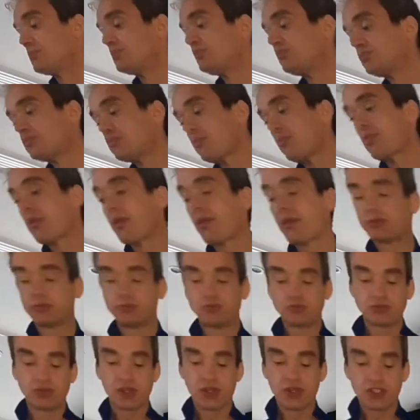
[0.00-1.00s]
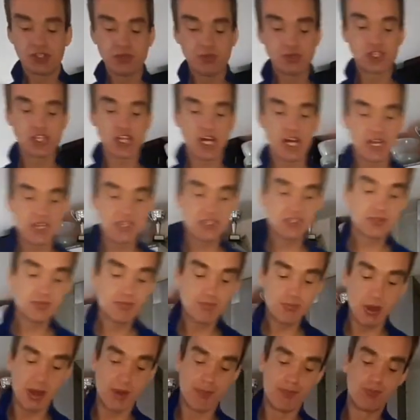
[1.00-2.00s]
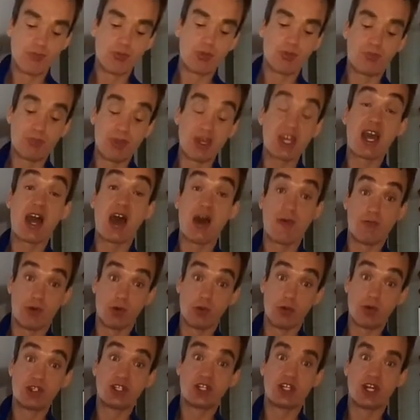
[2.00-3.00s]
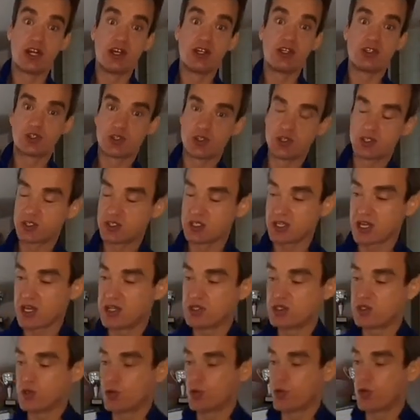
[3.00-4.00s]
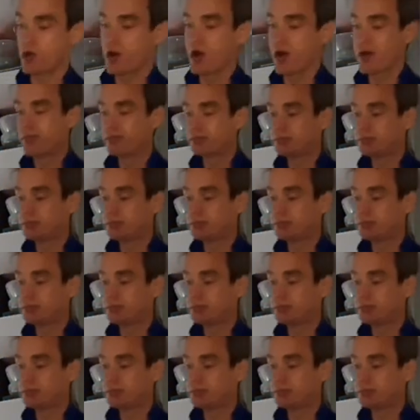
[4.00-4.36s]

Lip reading: Some chilies, but be careful with chilies just in case your